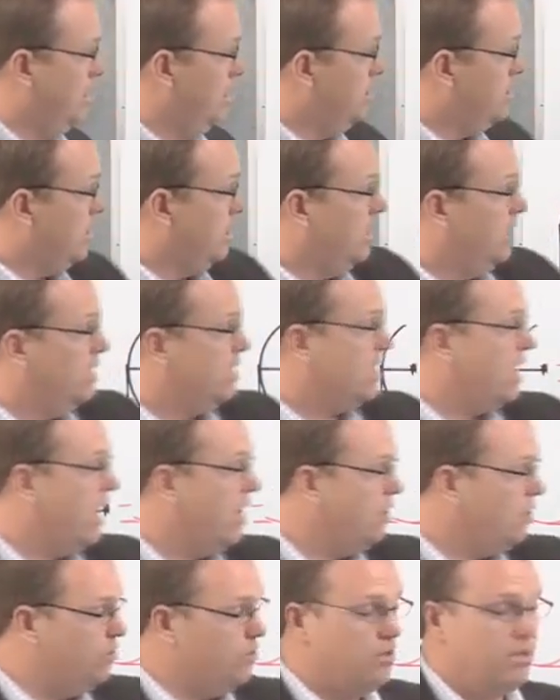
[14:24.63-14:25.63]
And these can get
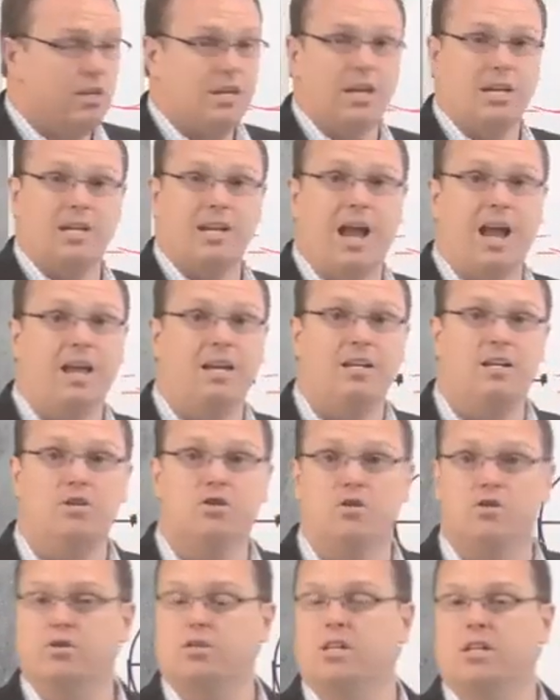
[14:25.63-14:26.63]
tighter. You could get
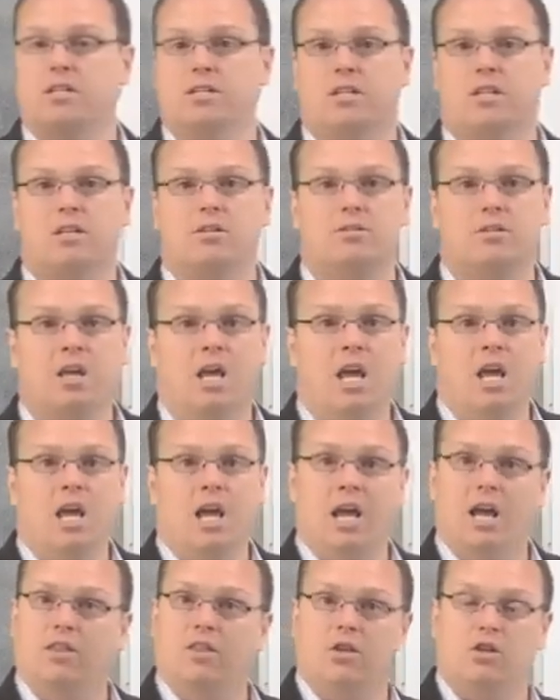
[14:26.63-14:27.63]
90s or 60s
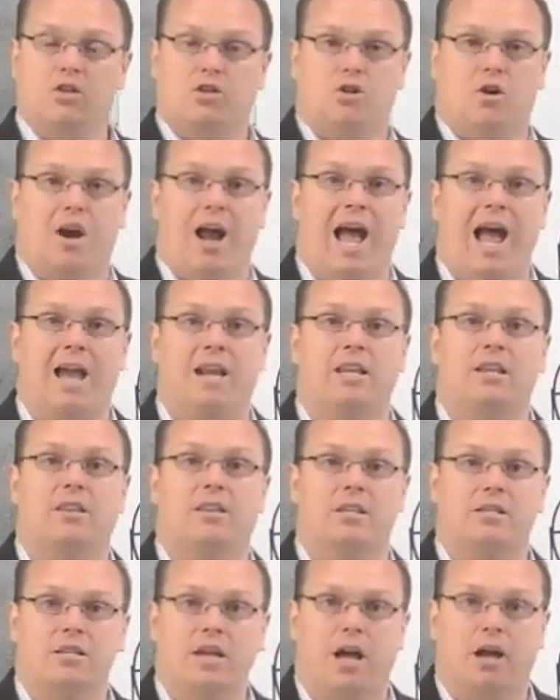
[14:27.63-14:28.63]
and then just start adding
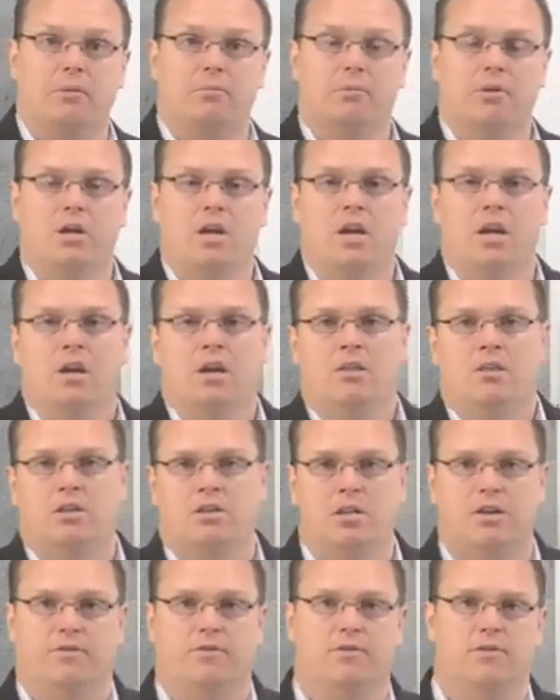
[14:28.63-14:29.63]
these up.
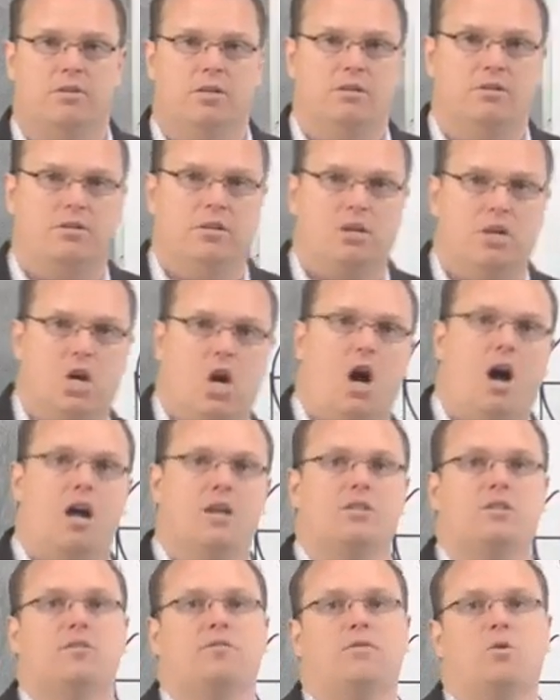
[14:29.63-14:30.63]
The difference is
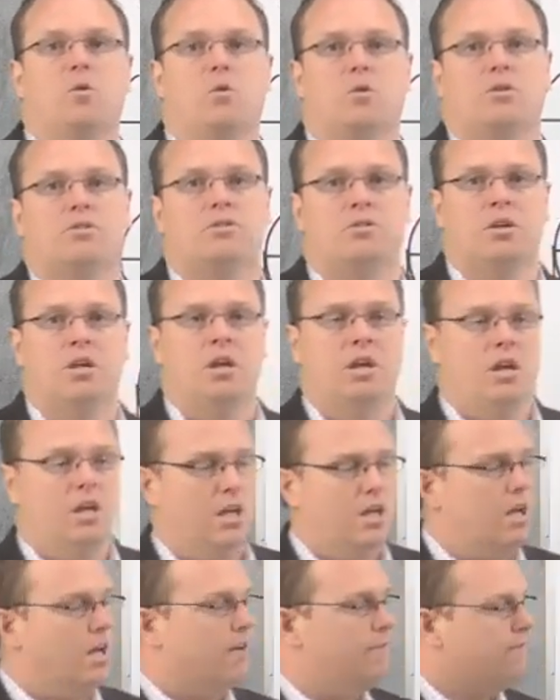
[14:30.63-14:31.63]
cost, of course,
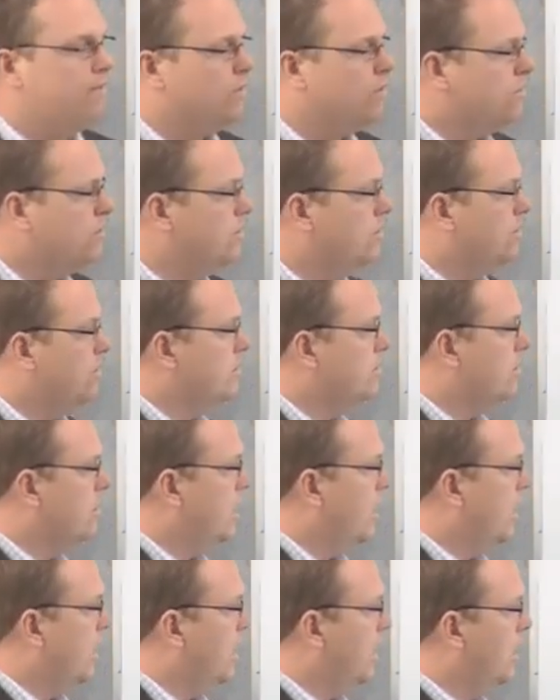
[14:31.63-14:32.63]
versus
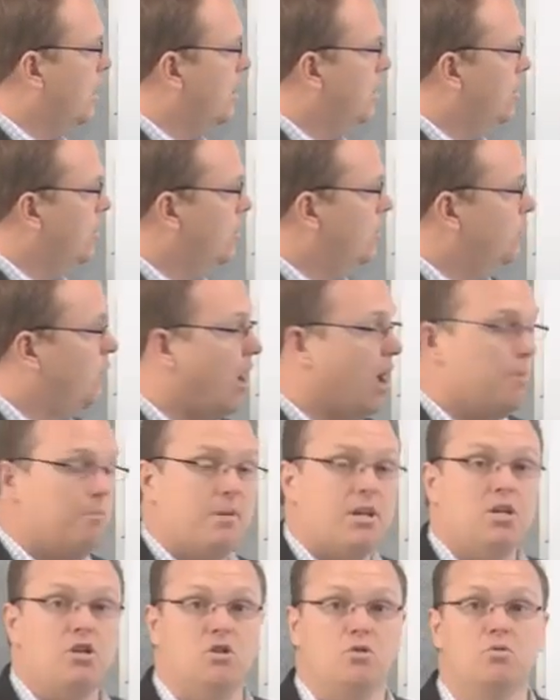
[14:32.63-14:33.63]
how
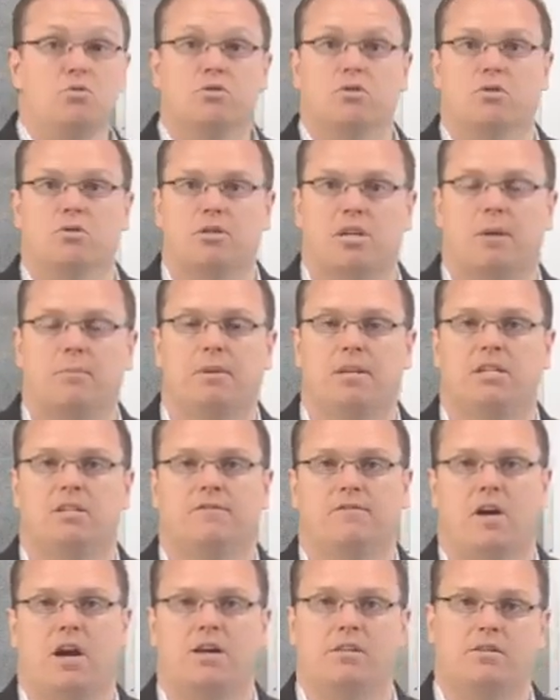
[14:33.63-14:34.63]
many users, how many
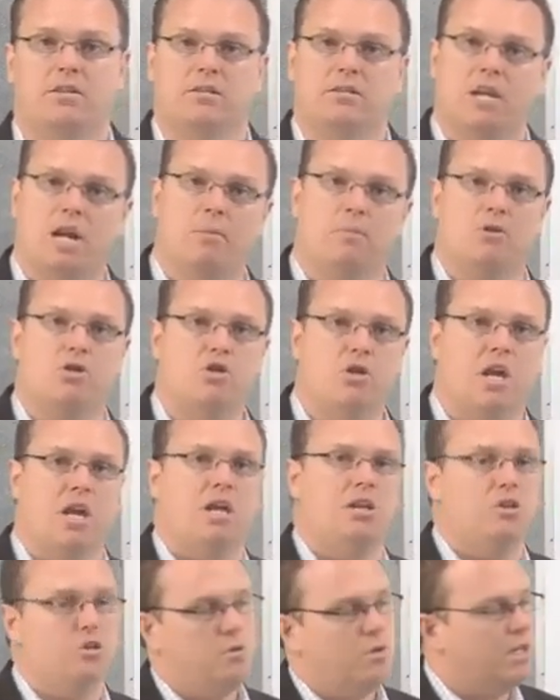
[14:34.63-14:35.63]
devices, and how much
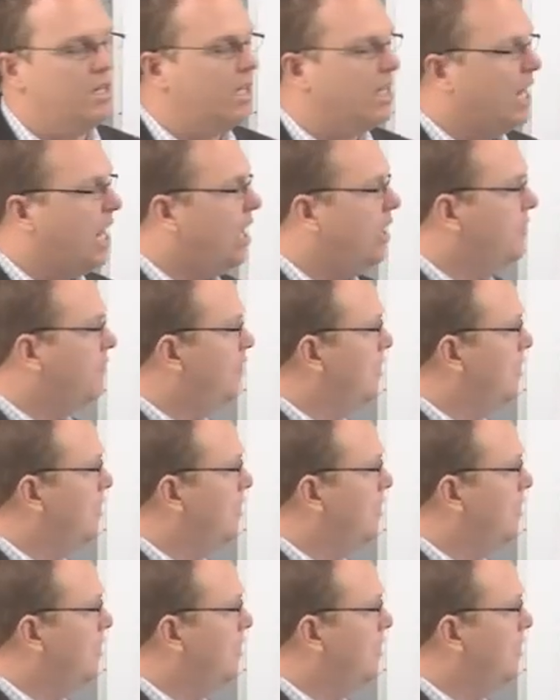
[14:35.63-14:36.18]
gain you can get out